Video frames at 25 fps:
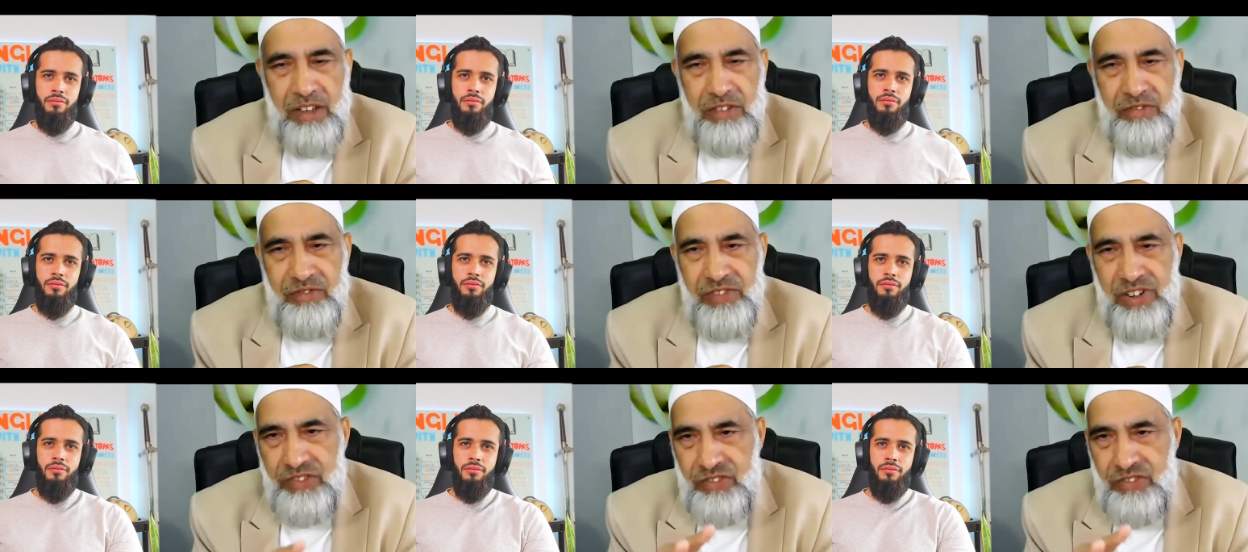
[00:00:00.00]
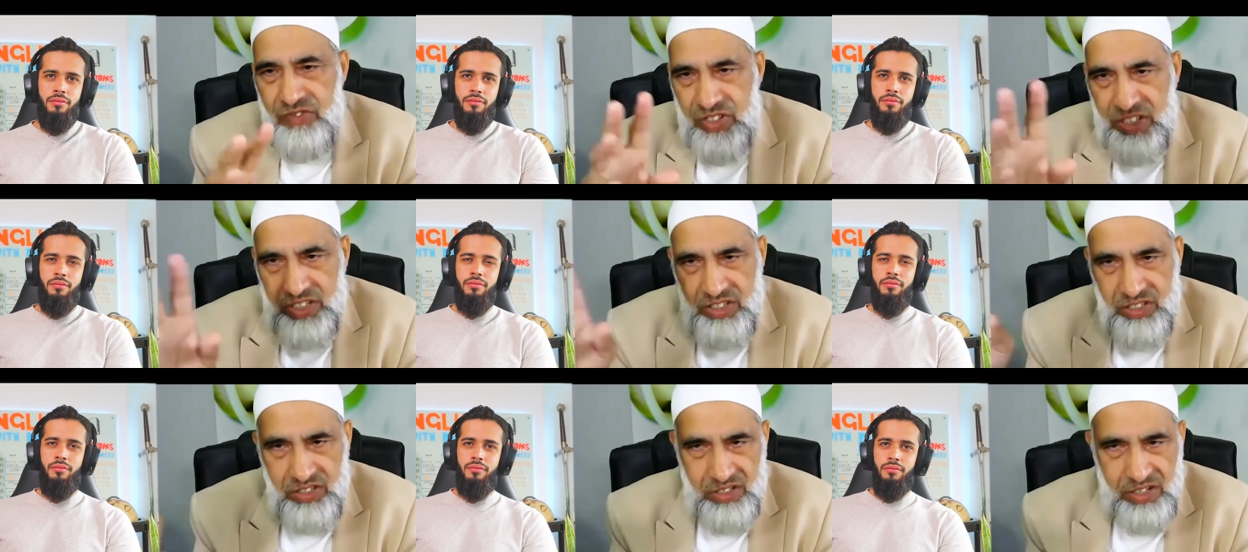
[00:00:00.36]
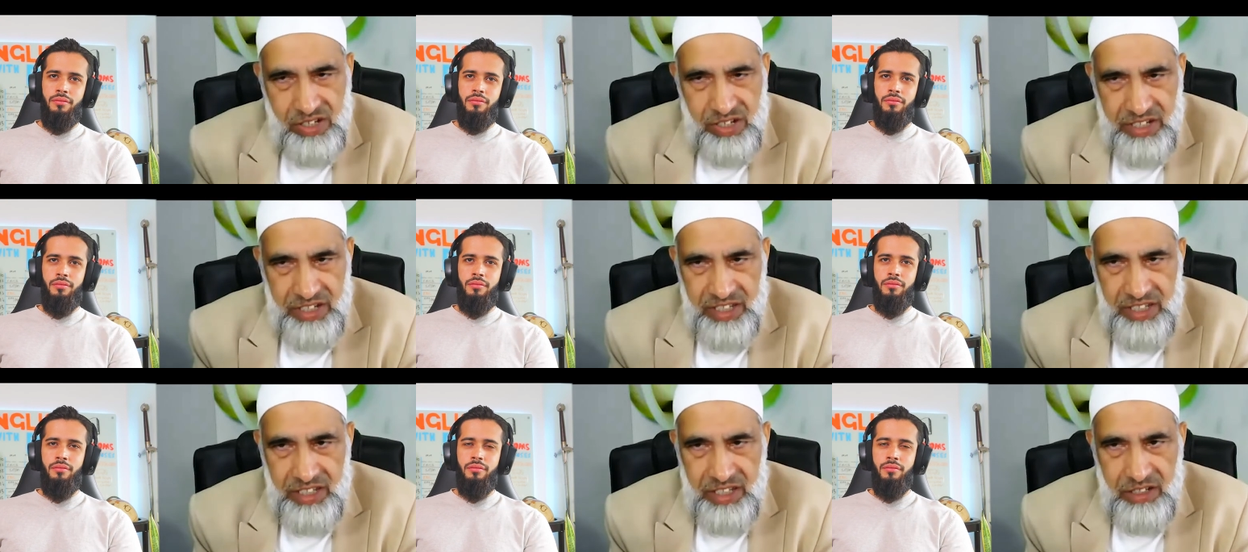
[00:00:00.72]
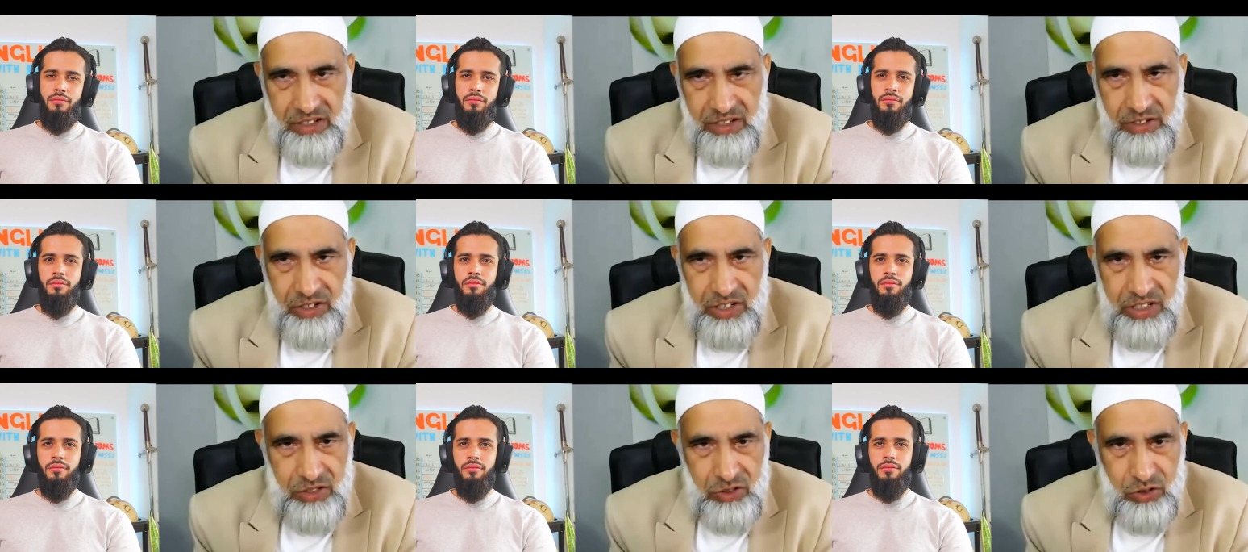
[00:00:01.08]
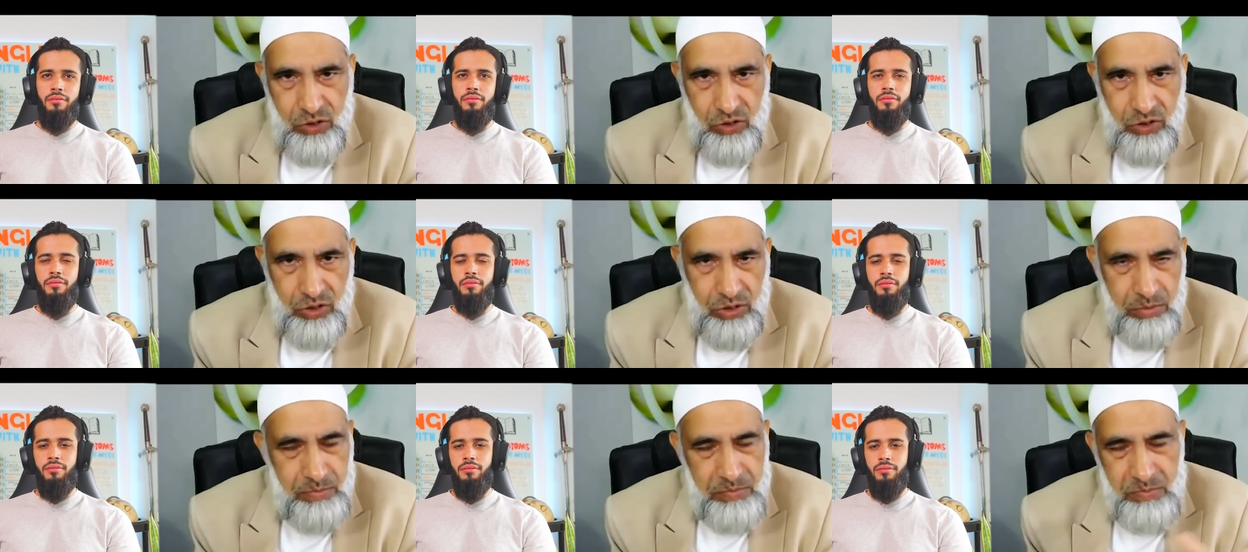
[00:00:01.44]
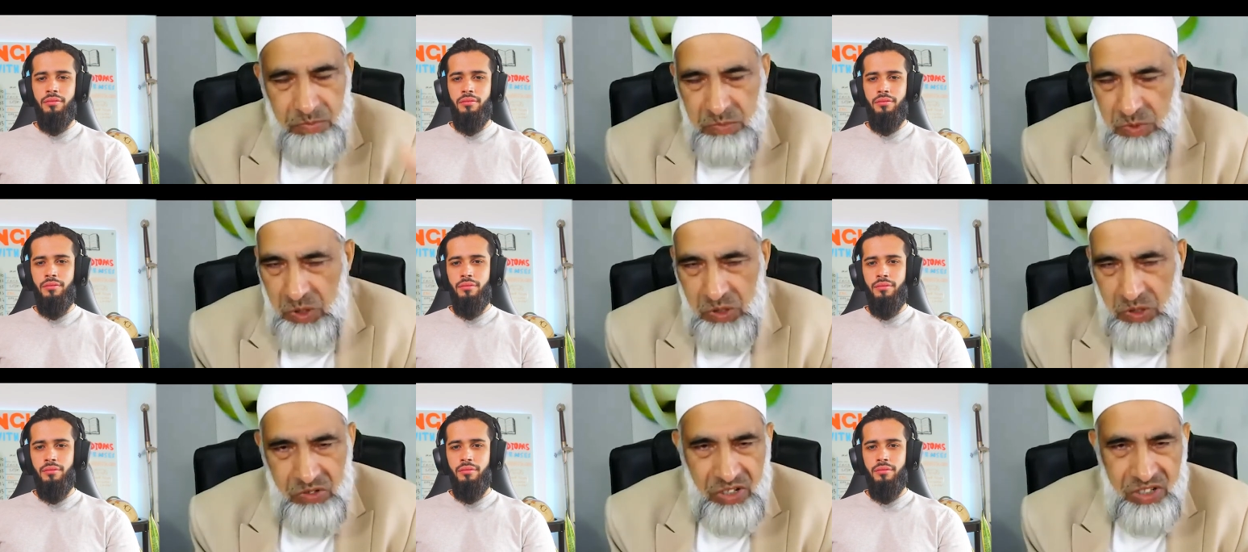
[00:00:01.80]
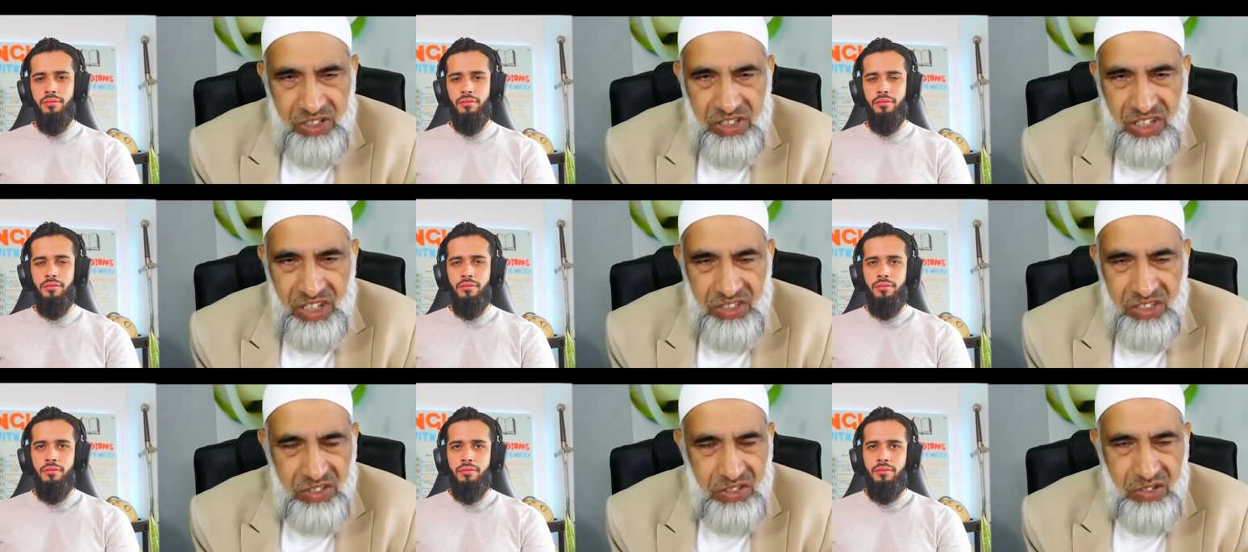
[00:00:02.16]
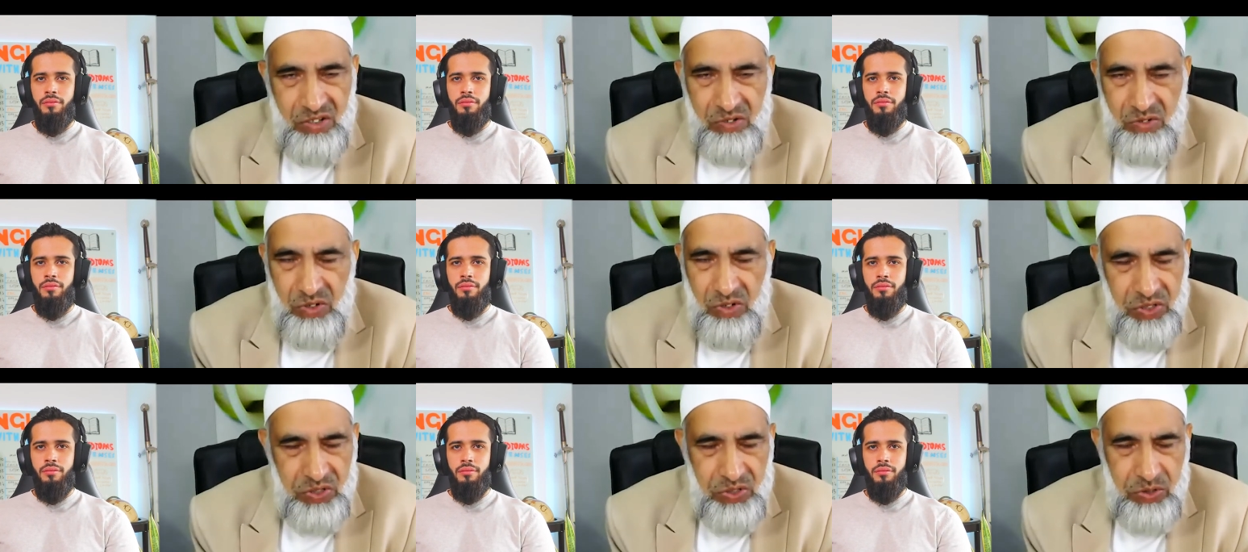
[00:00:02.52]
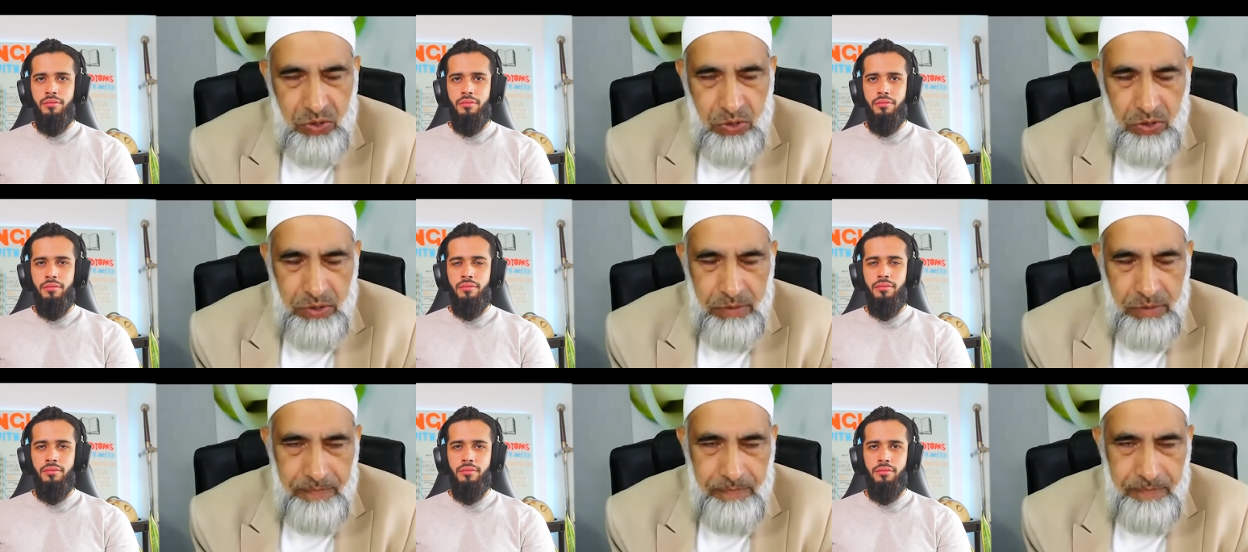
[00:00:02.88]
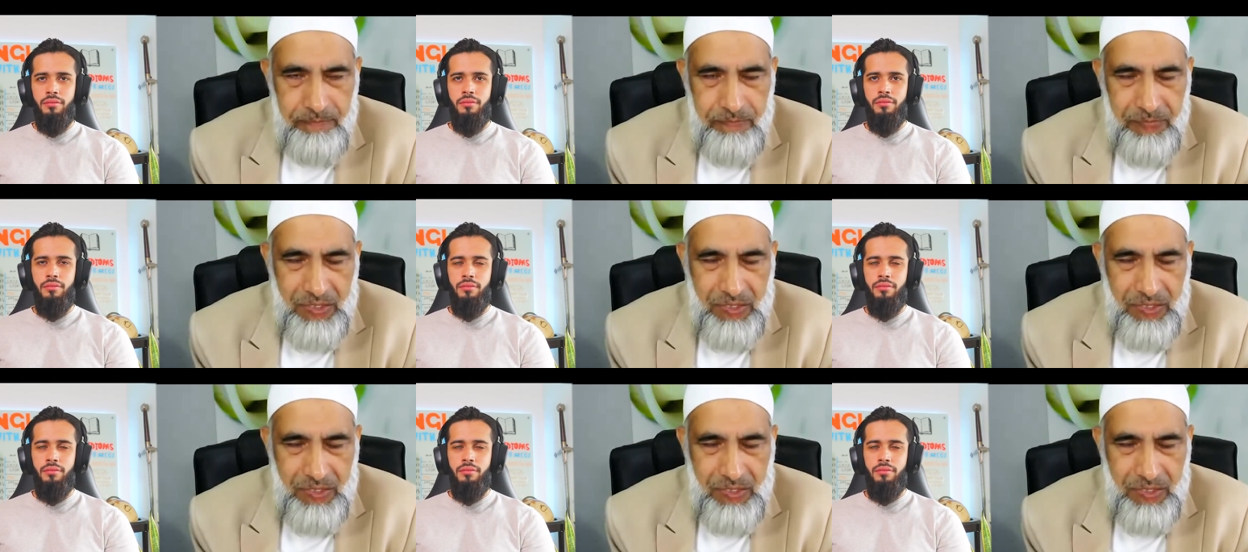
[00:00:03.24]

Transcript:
Speaker 1: very recently, you know, in Europe, one hundred years ago or so.